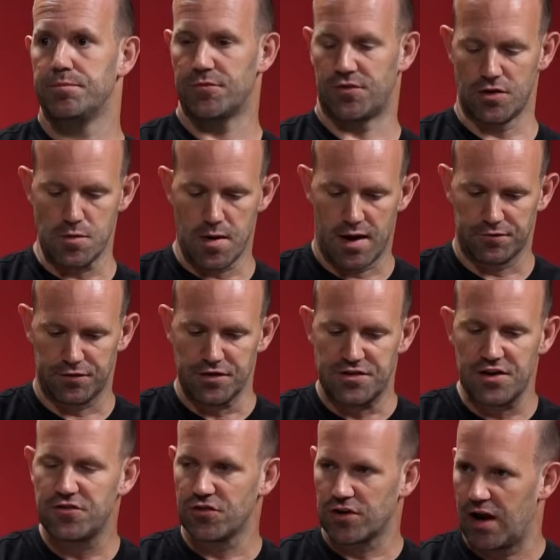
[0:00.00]
So you have the
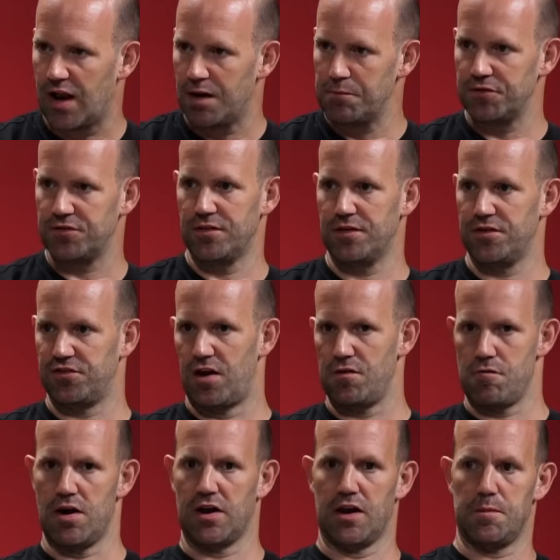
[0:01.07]
digital elements of the design
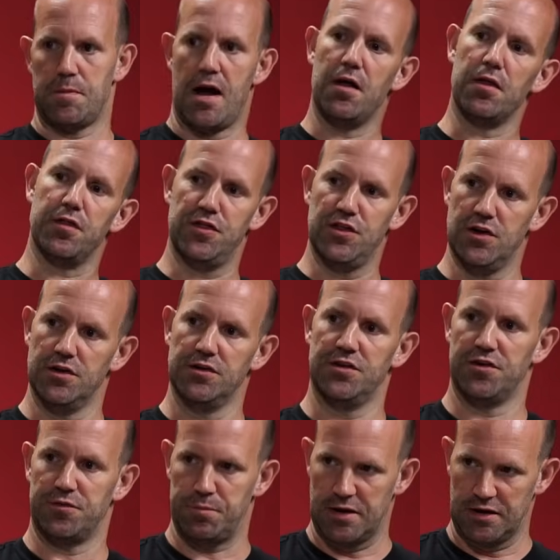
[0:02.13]
running at about a third
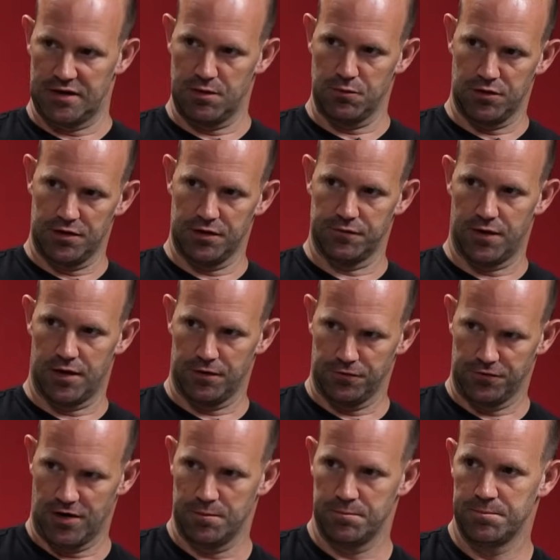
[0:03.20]
the speed they would in the final chip.